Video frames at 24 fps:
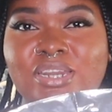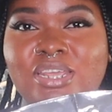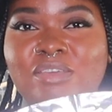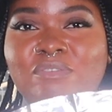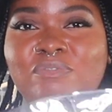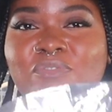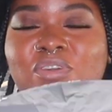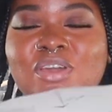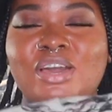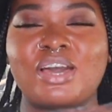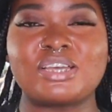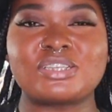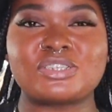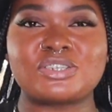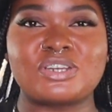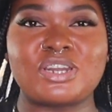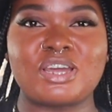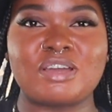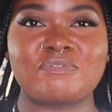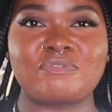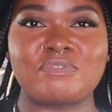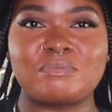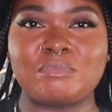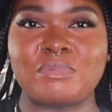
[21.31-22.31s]
If you guys are
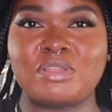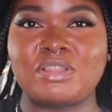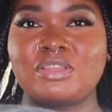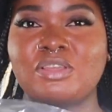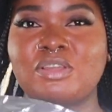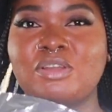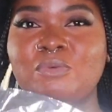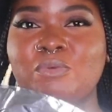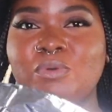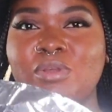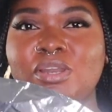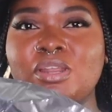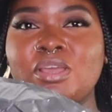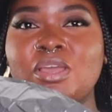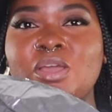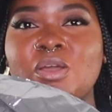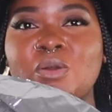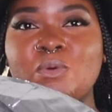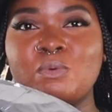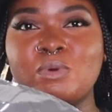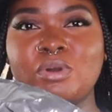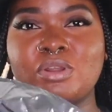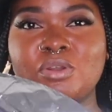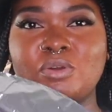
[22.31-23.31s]
not familiar with
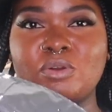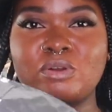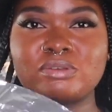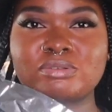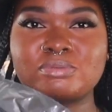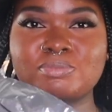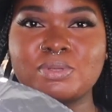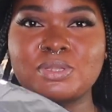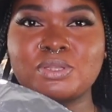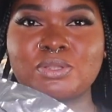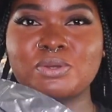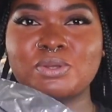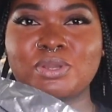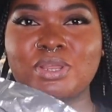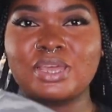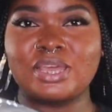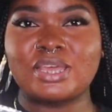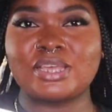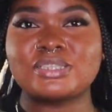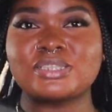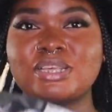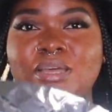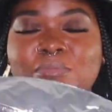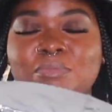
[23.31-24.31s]
what orbs balloon
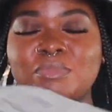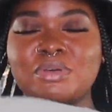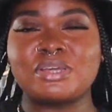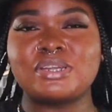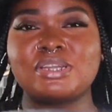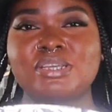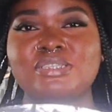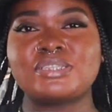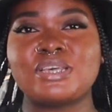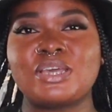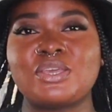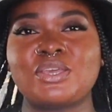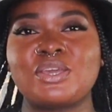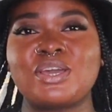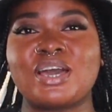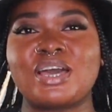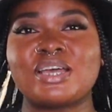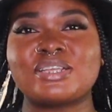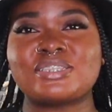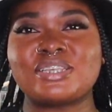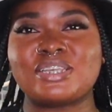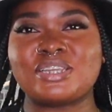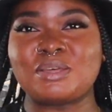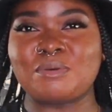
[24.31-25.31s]
is, I'm gonna tell you
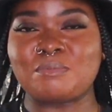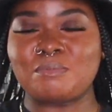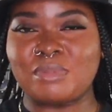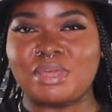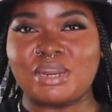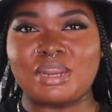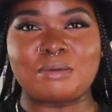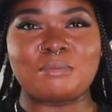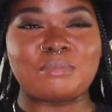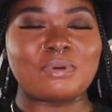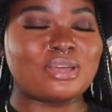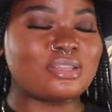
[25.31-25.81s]
guys in a minute.